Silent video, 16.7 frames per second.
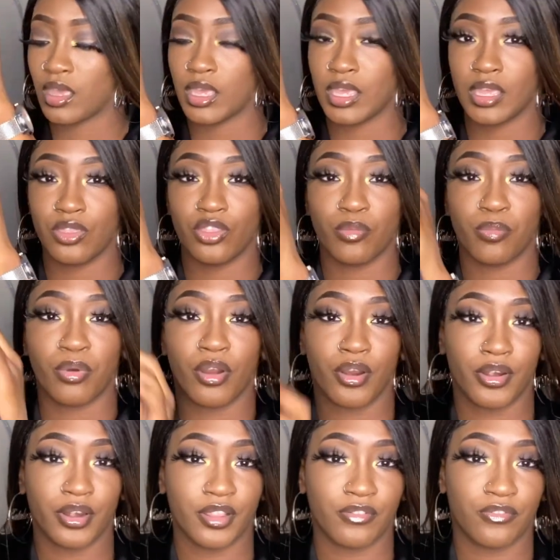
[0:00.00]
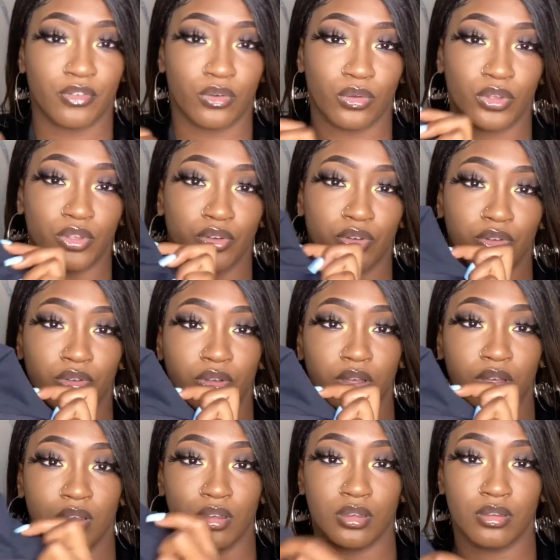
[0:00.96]
in the party foil
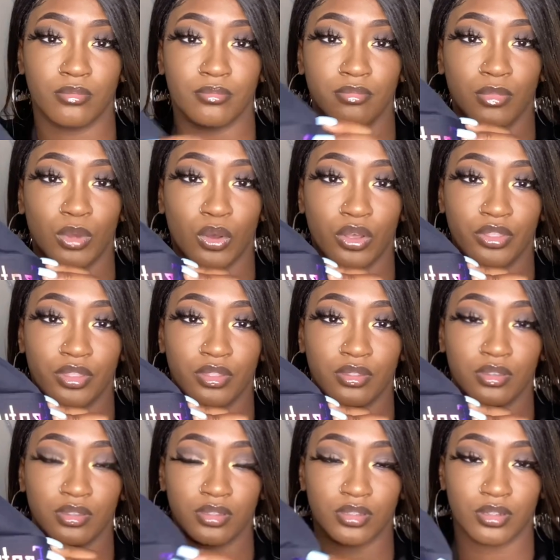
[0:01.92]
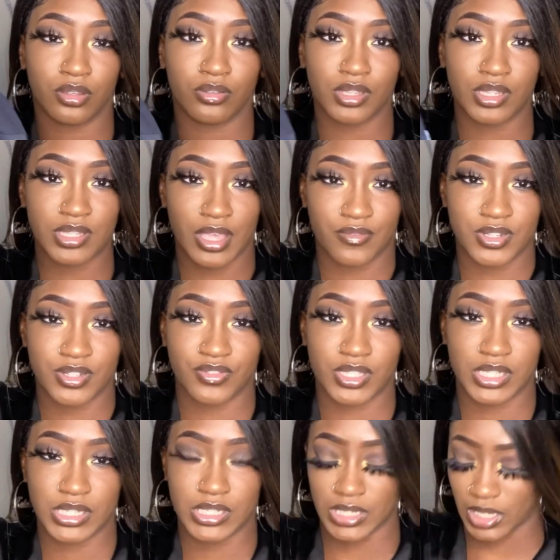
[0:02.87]
on, you know, the Savage
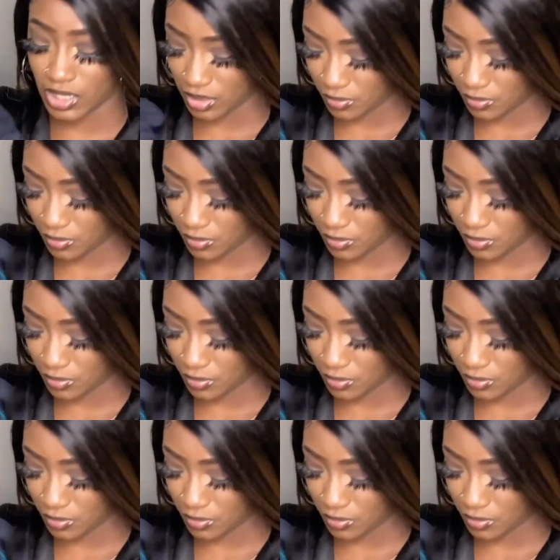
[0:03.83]
Fenty site.